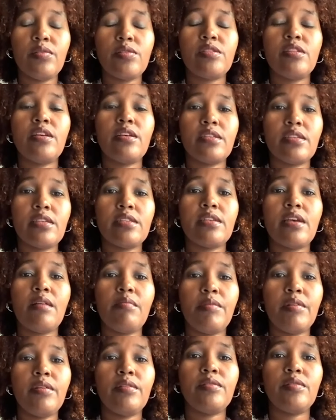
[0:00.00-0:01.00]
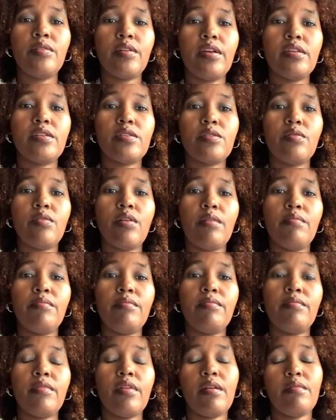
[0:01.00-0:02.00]
things is happening today. So
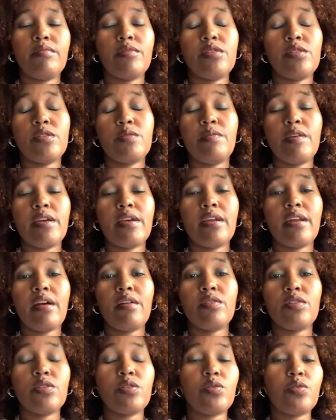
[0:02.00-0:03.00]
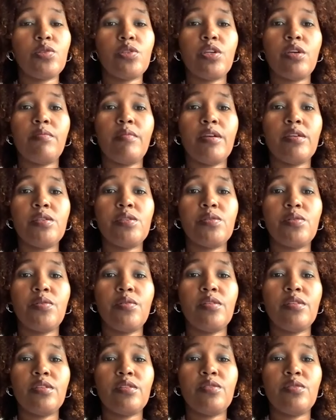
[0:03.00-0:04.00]
I'm just speaking out just to share my
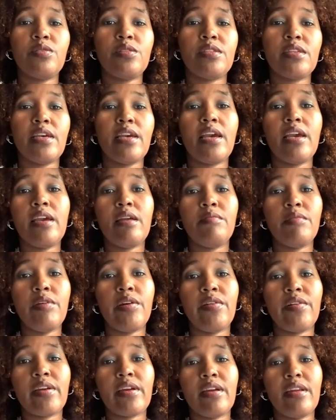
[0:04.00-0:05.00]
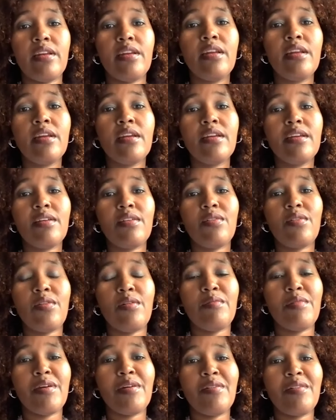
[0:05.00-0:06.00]
story, just to say, hey, American or
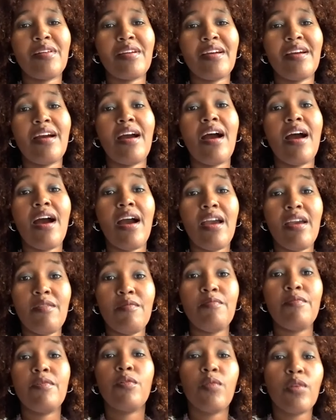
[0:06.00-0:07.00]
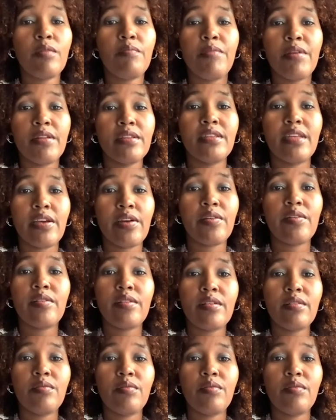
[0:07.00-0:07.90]
America, we've been there,